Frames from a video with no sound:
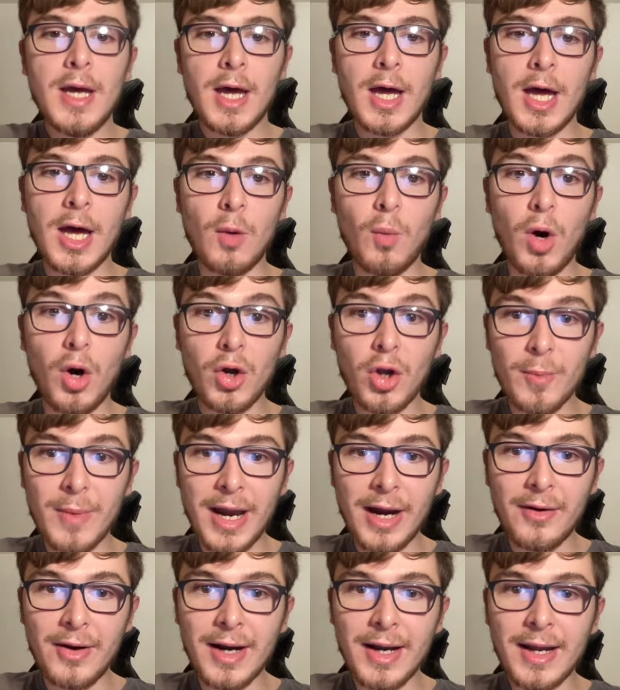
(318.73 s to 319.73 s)
Welcome,
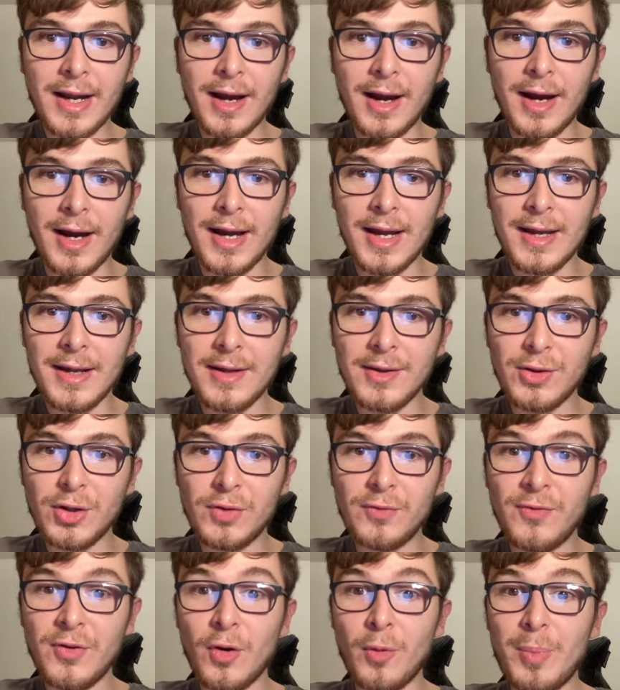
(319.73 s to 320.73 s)
Eric. I
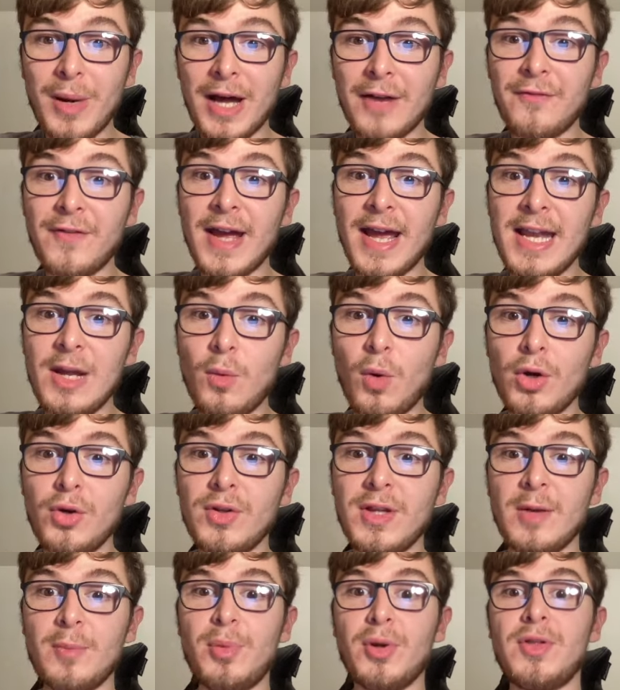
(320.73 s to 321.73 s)
feel bad for anyone who
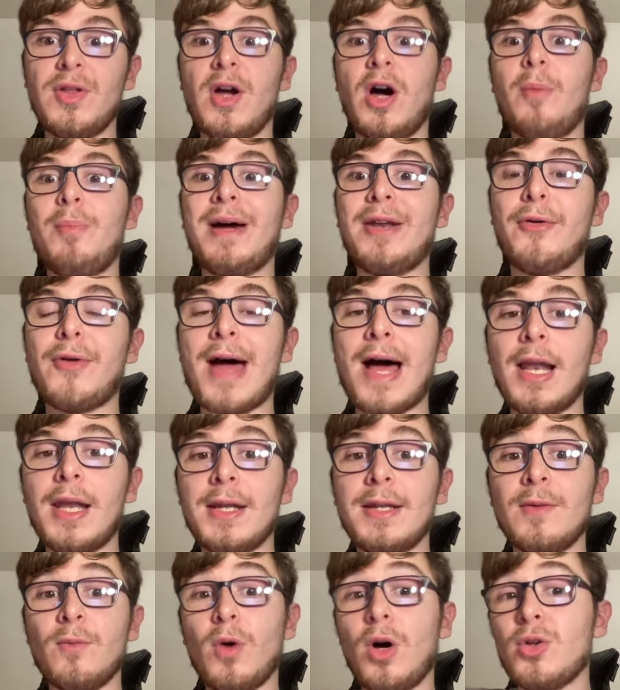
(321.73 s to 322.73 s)
didn't put the armband on
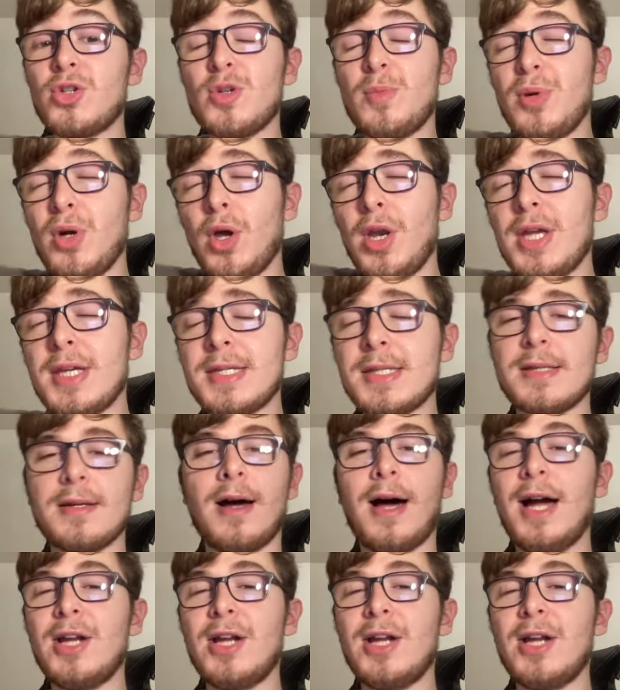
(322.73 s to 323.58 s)
Haaland. Well, to be honest,